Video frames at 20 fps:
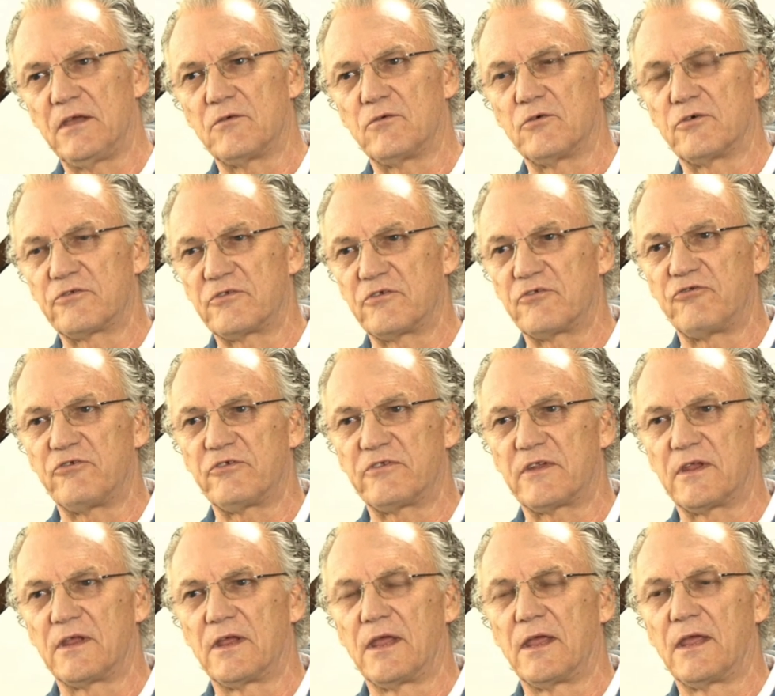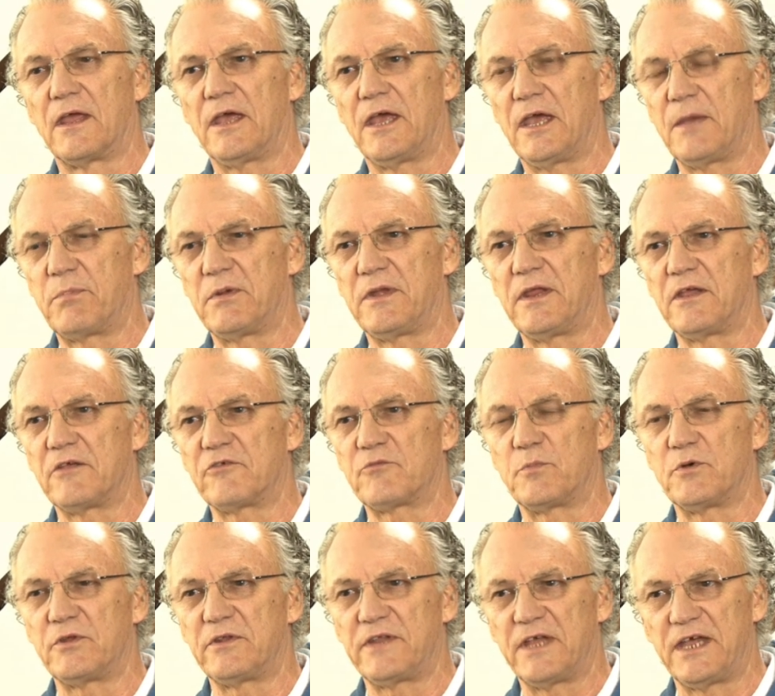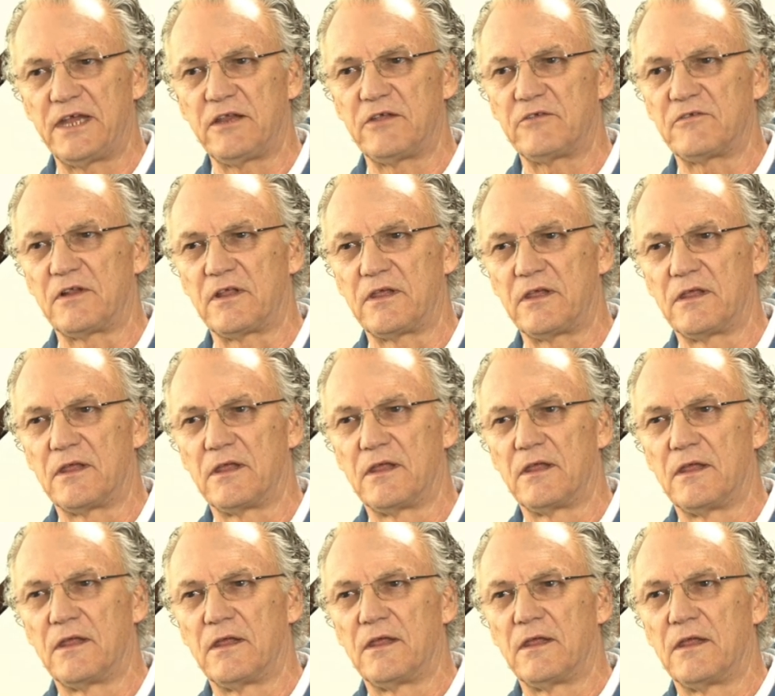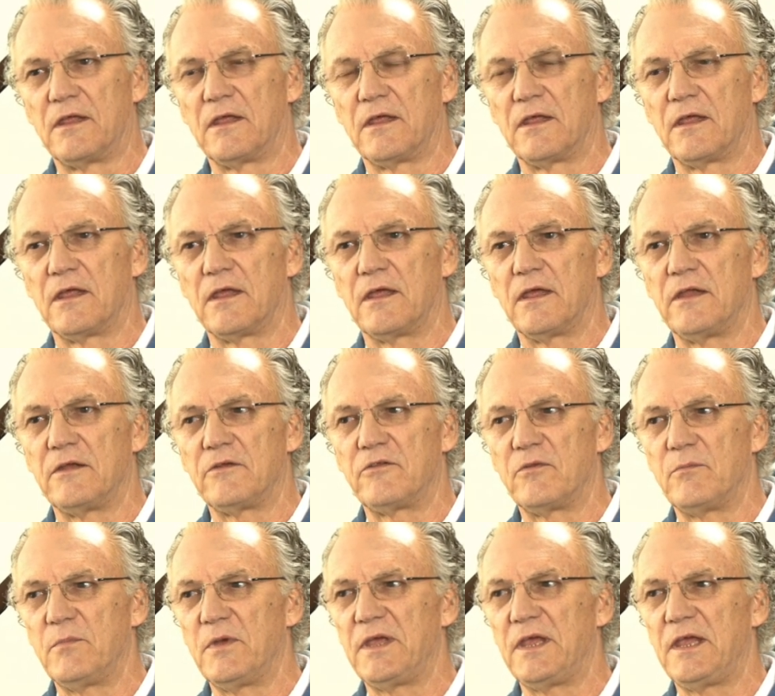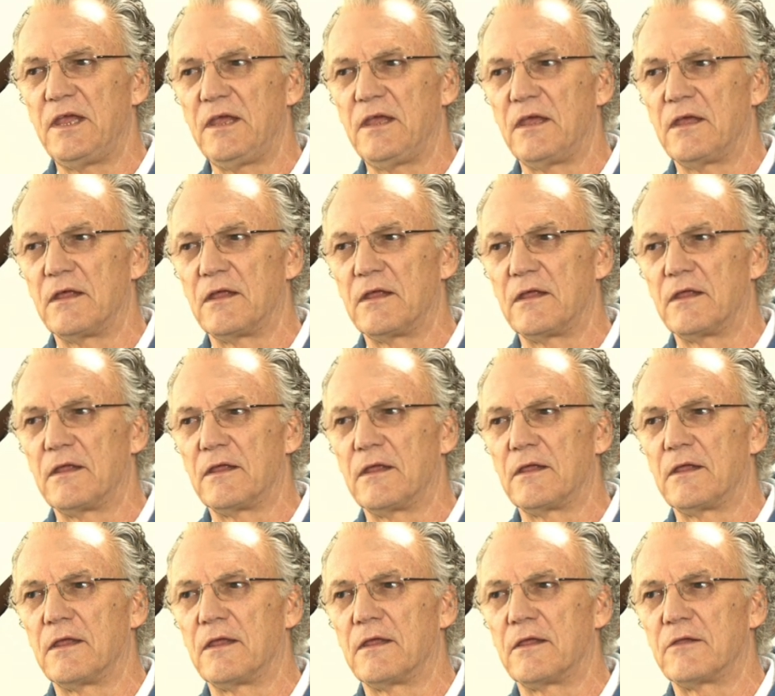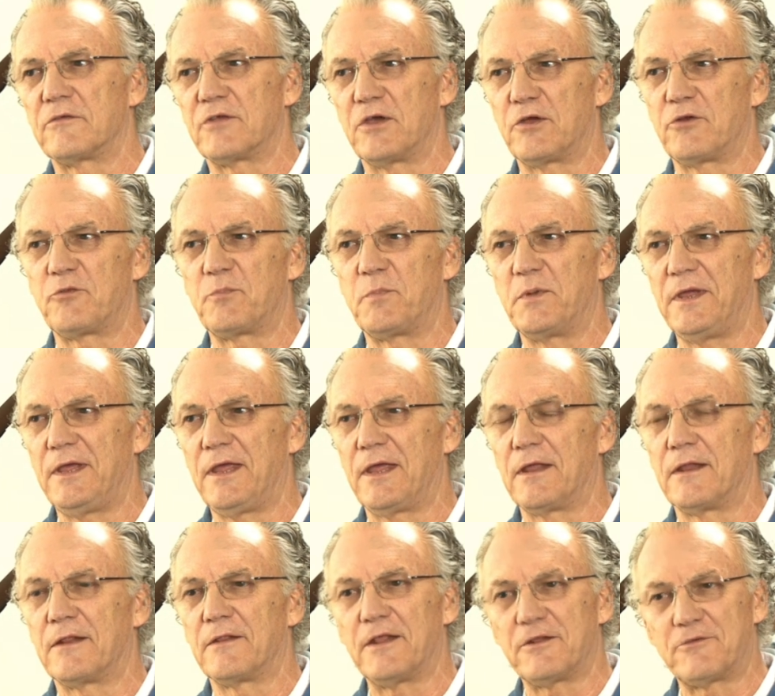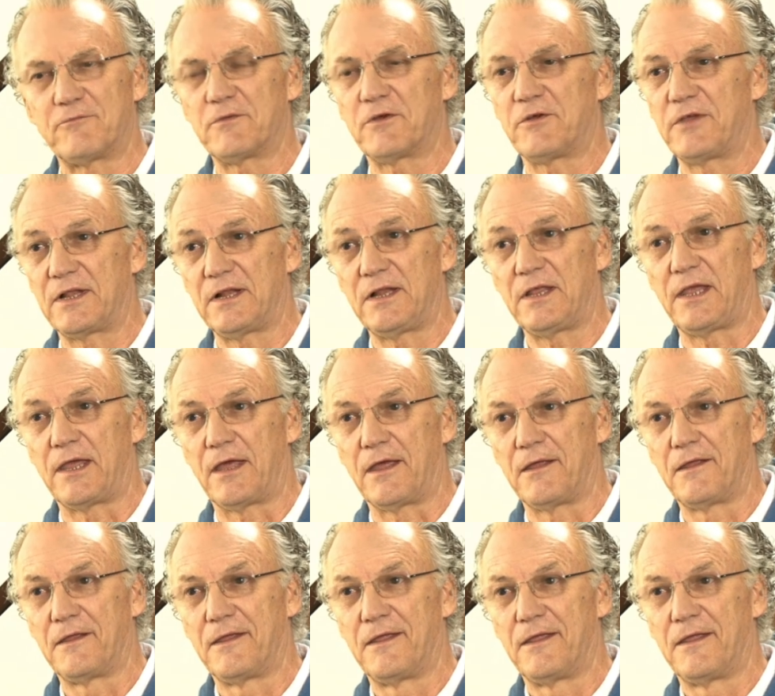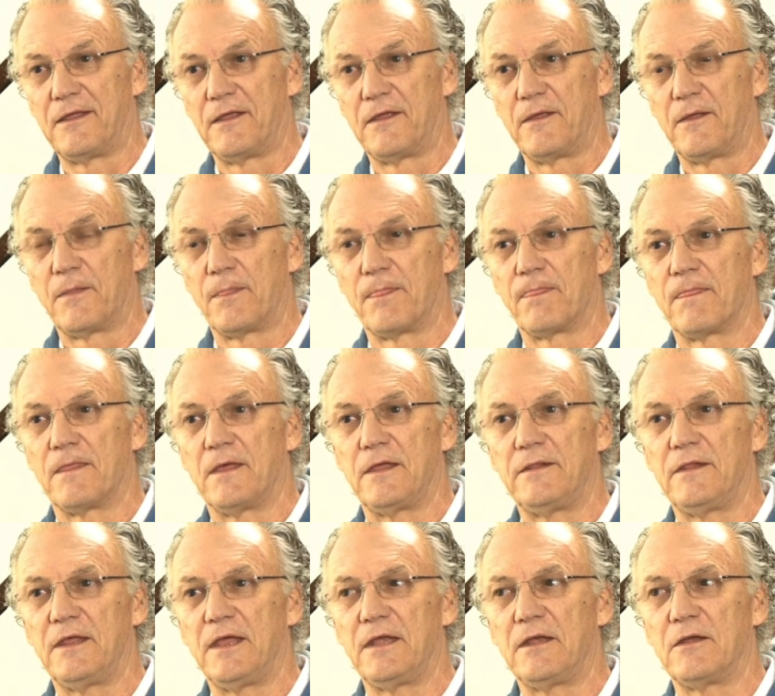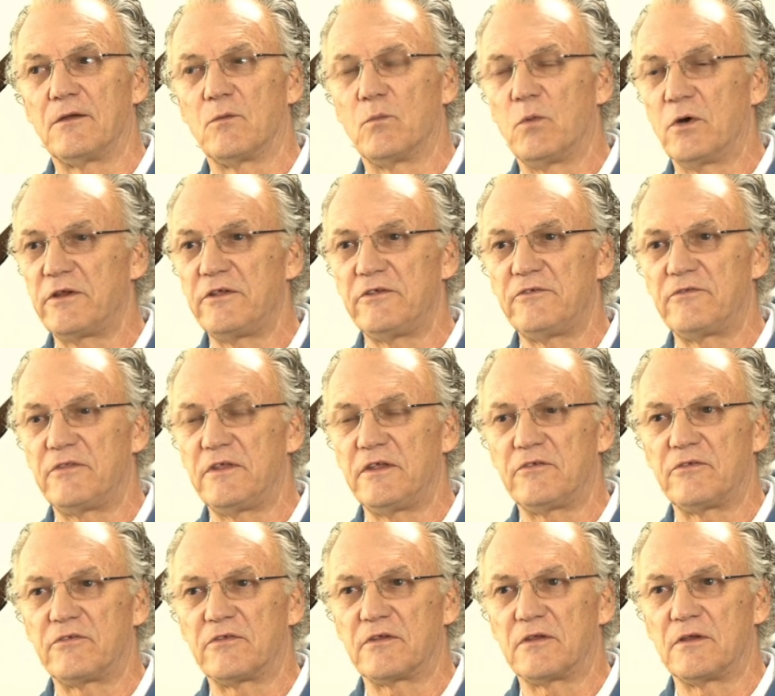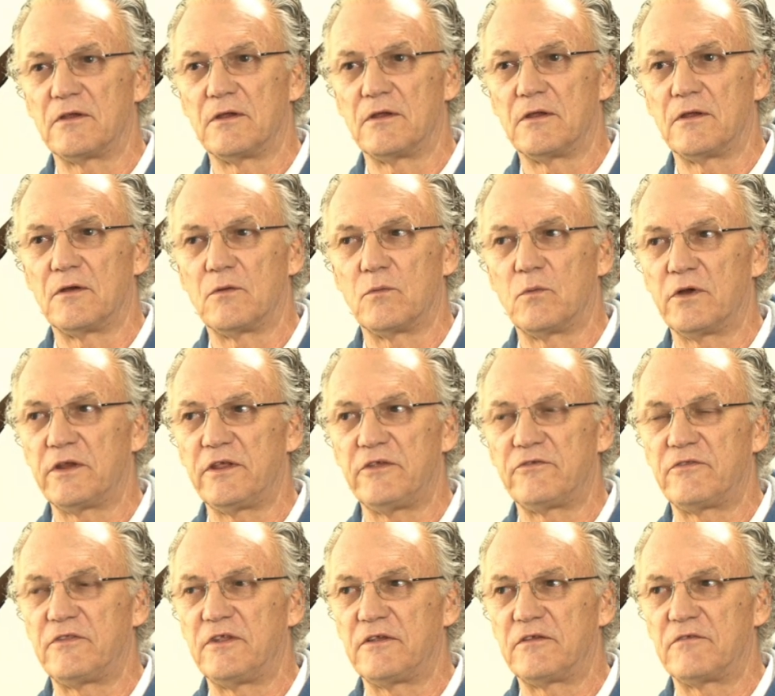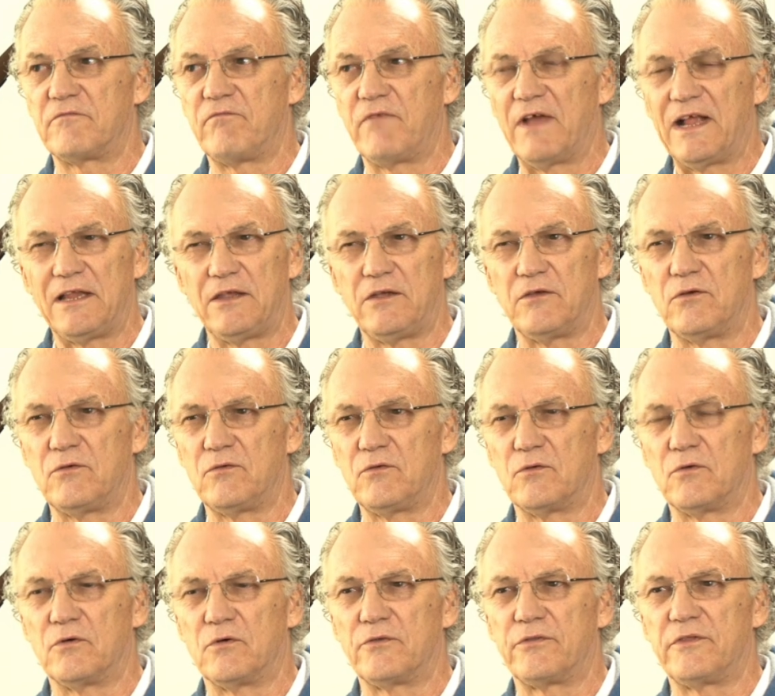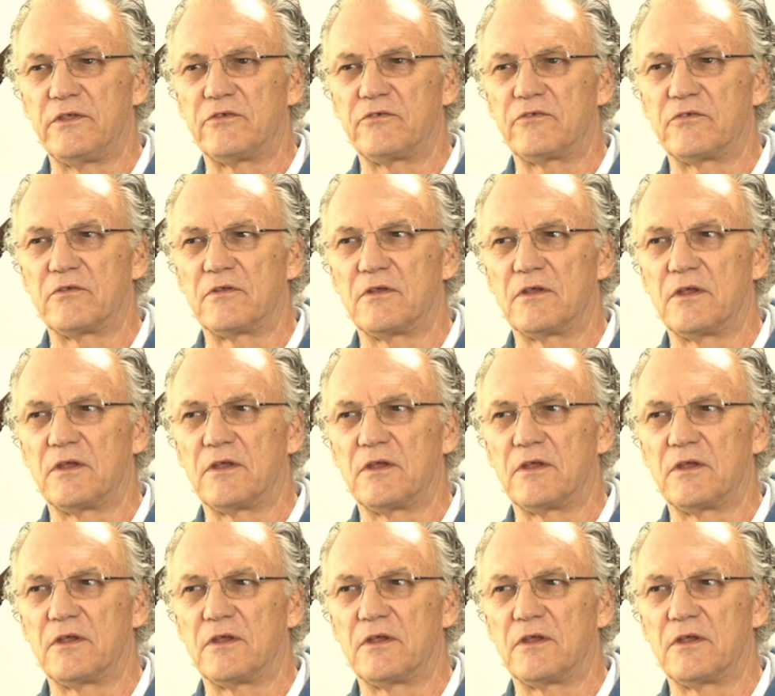or is it just happening spontaneously? And to me, so to speak, that's very clear. And then what is this value or this